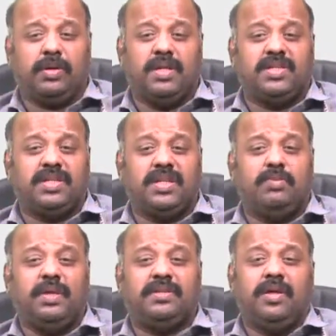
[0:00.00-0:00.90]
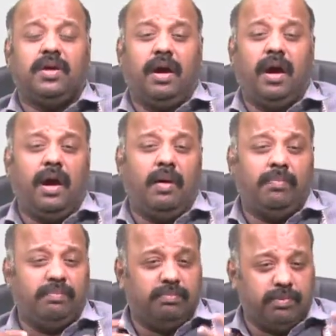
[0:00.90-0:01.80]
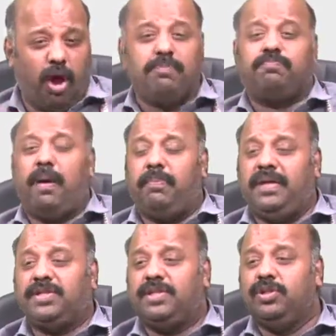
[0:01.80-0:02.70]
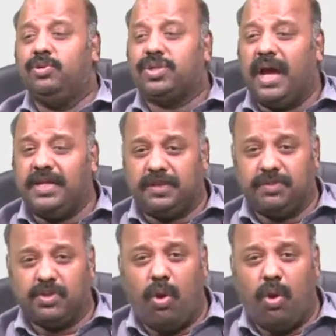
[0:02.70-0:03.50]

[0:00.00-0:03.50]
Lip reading: concerned with non-publishing news items.